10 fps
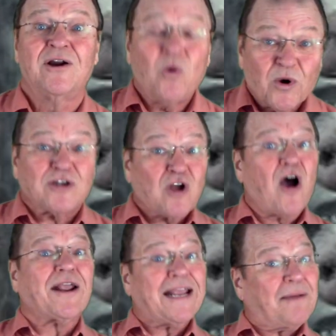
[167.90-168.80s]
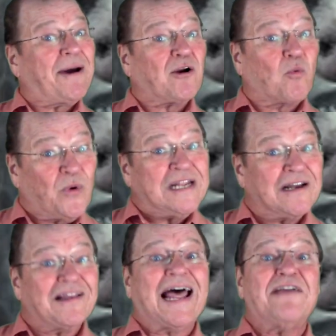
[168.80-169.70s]
We're talking about a
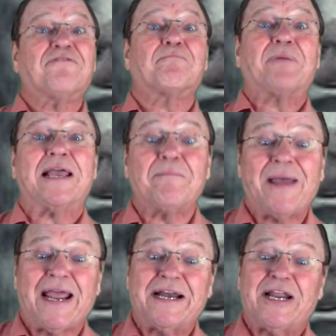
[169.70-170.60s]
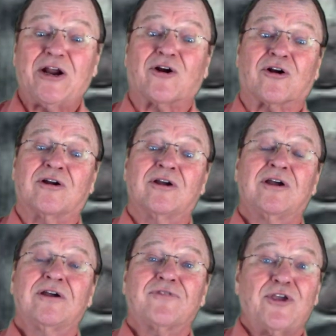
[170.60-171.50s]
real-life pigman here.
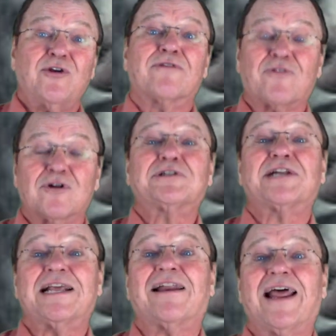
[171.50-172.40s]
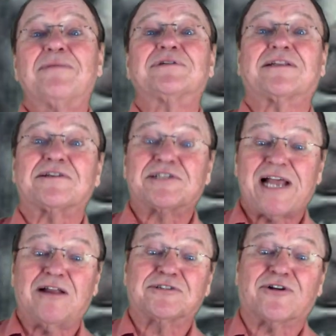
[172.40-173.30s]
The university claims that the
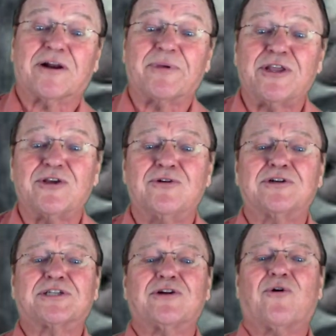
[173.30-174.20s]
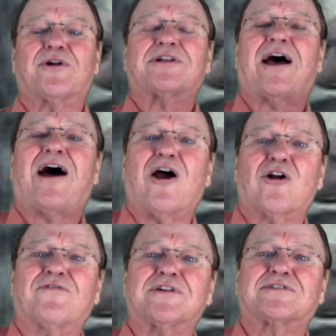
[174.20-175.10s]
cells are going to be used in order to
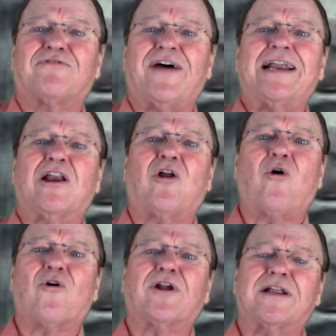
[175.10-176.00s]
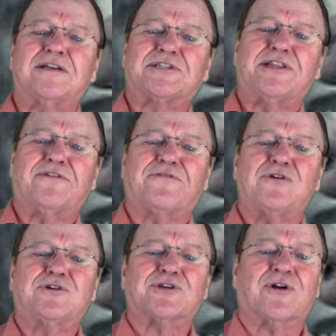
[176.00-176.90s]
harvest vital organs in the
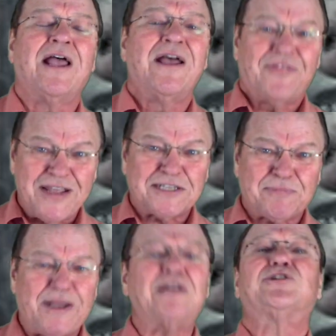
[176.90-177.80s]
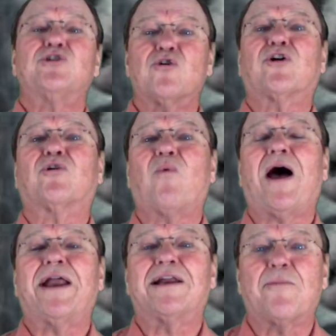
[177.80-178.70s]
future. This means you could
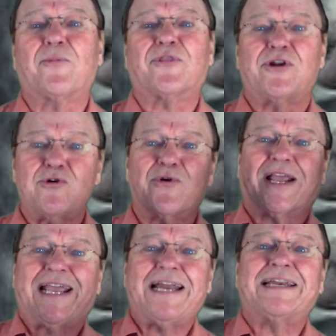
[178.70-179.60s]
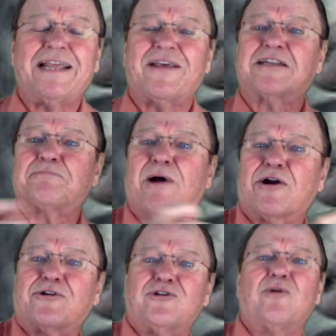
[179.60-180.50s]
wind up with a new kidney that's
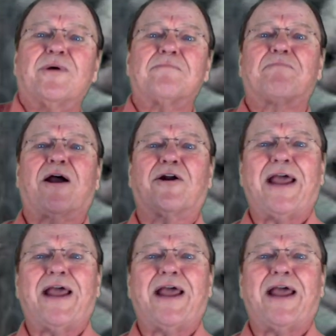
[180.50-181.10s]
part human, part